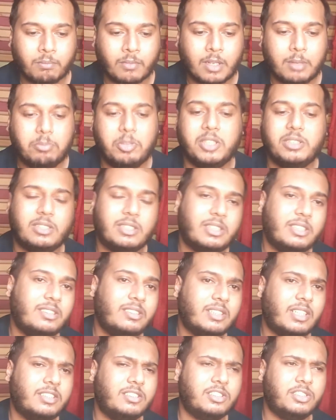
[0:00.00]
basically
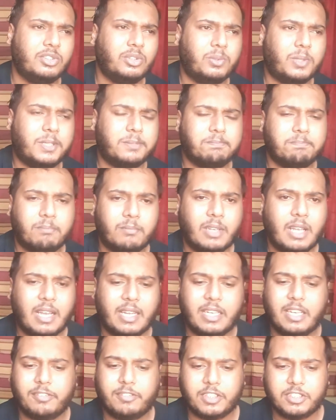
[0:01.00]
says, you know what, I
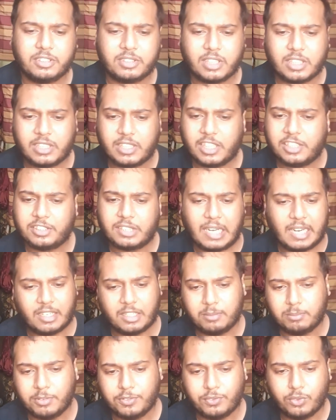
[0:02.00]
never studied a
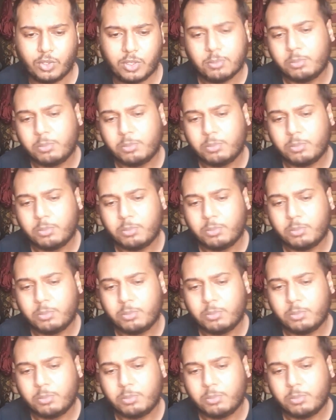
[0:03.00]
dragon before,